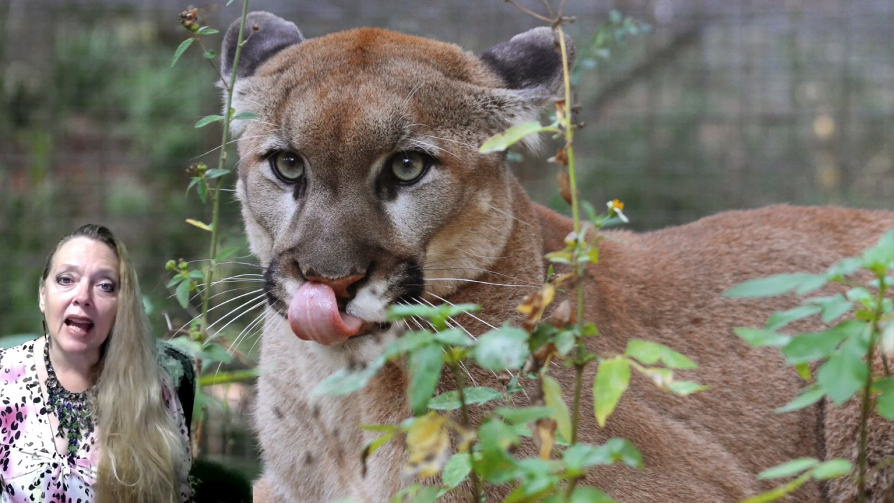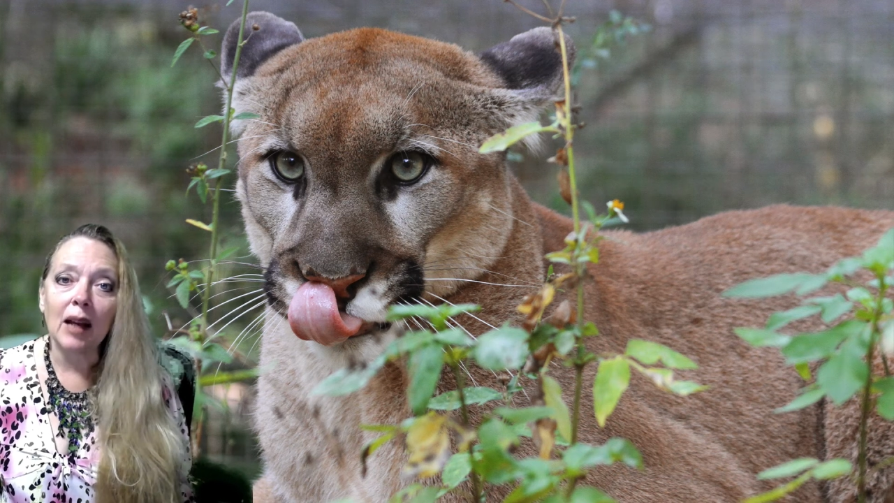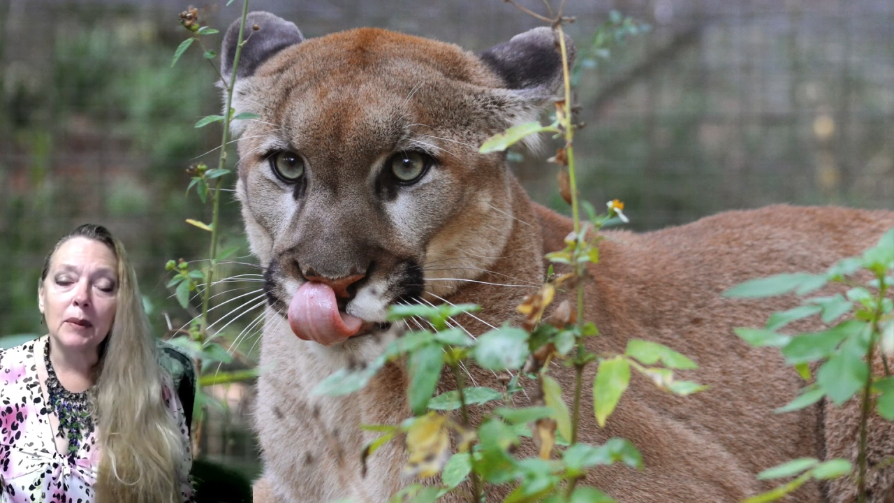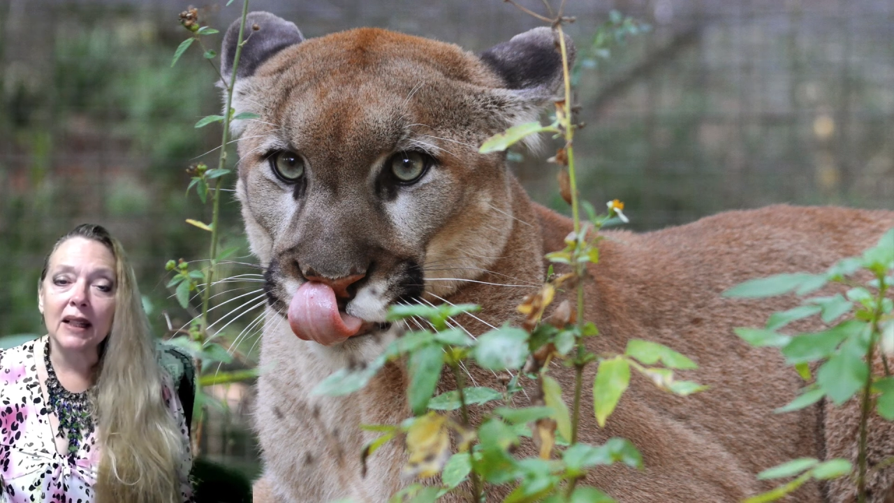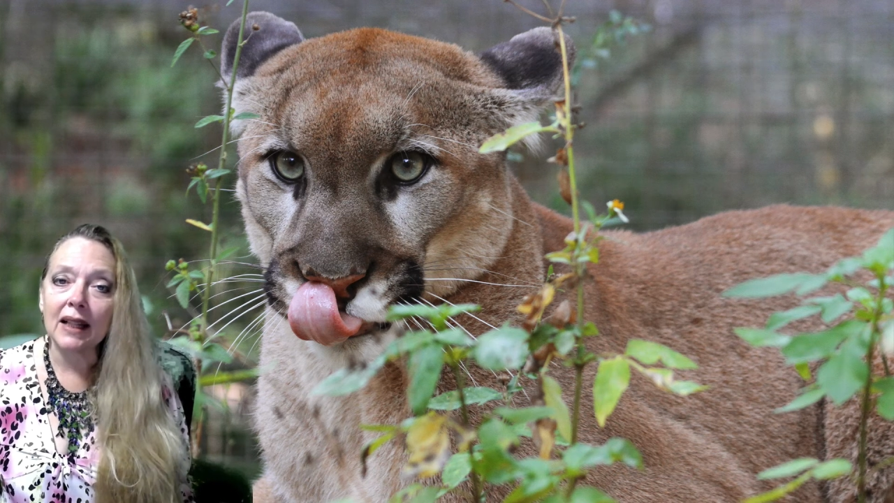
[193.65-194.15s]

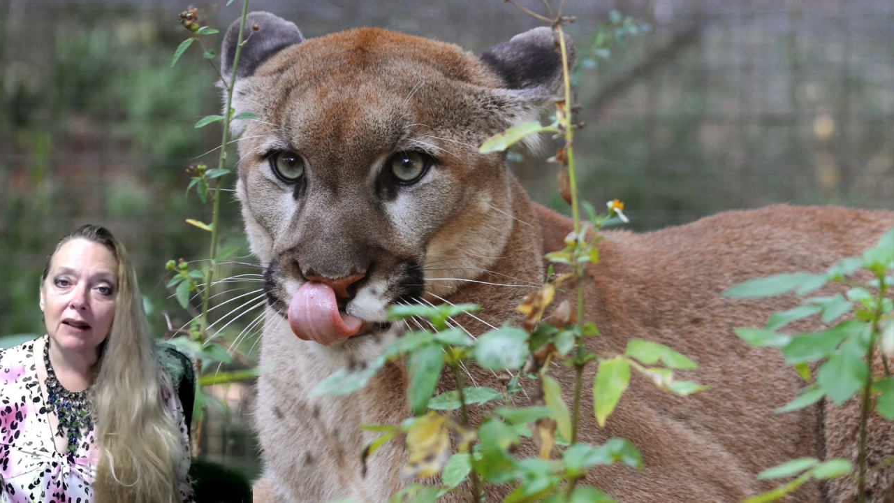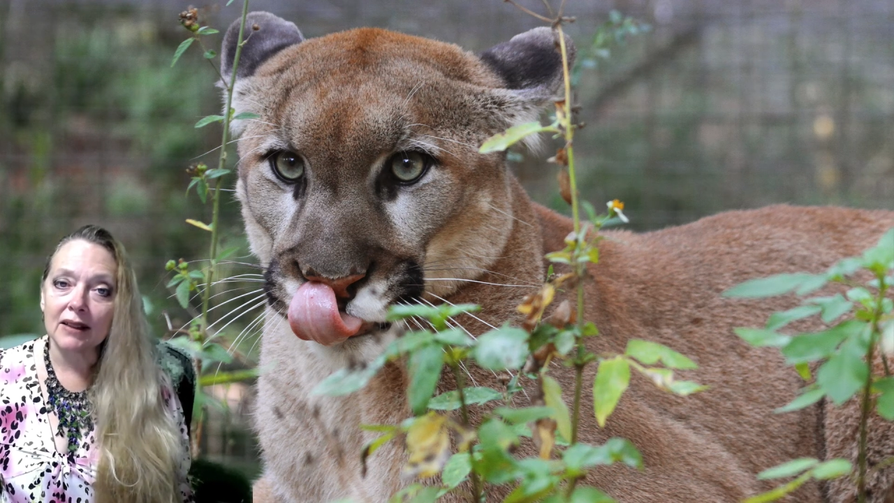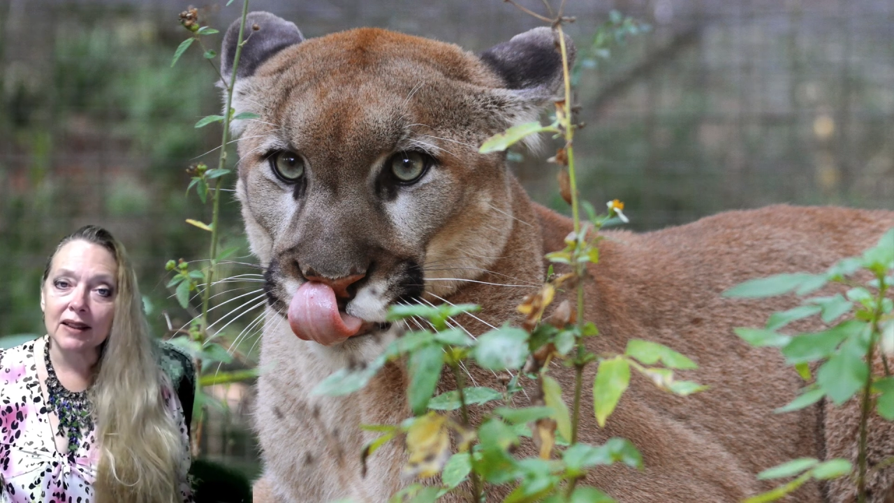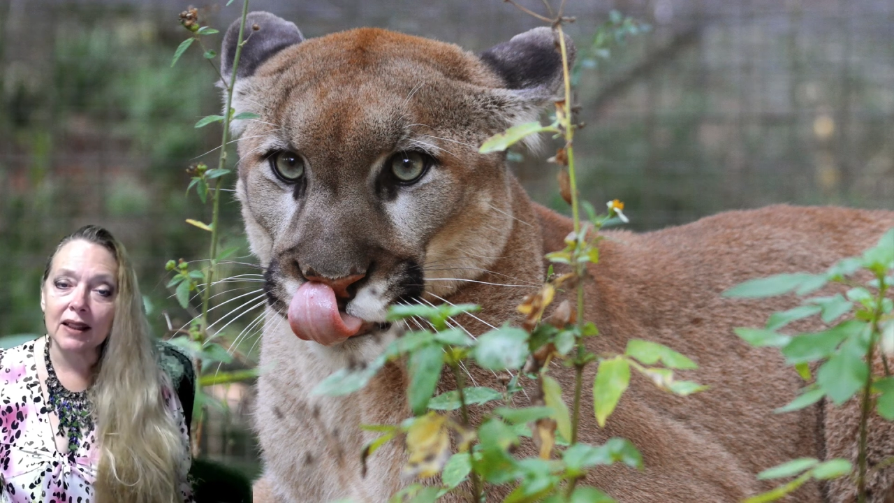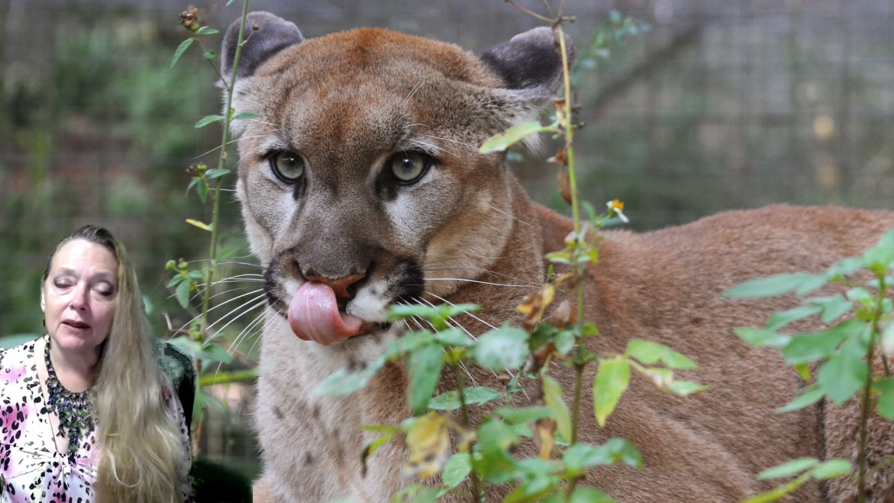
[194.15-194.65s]
at Big Cat
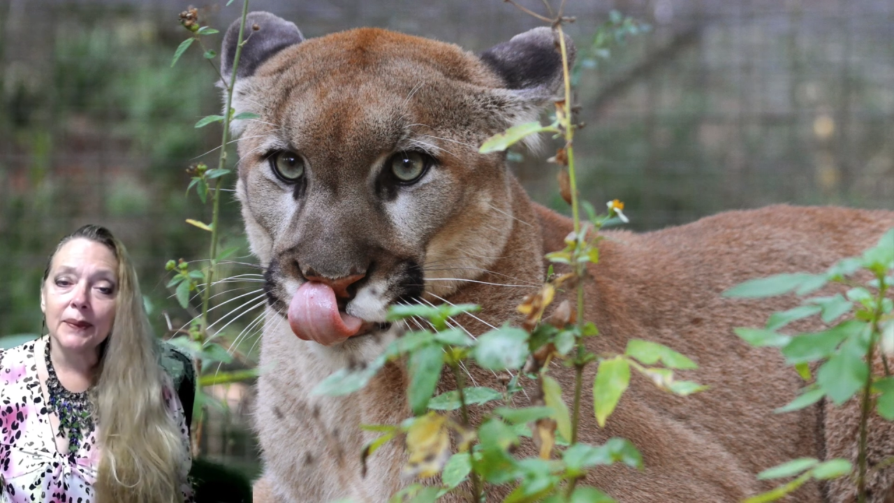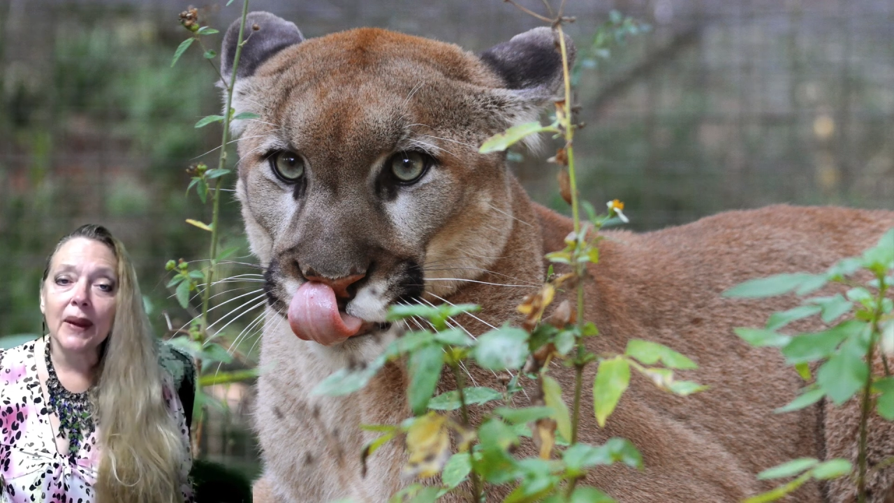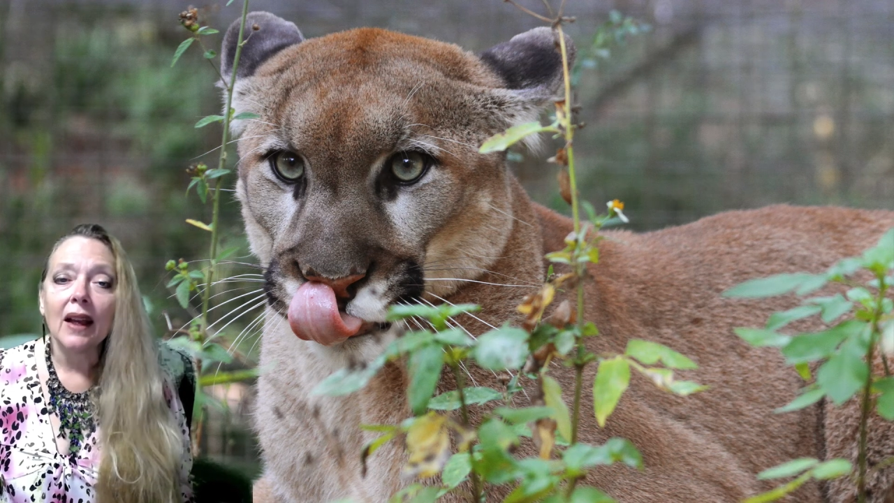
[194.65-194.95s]
Rescue,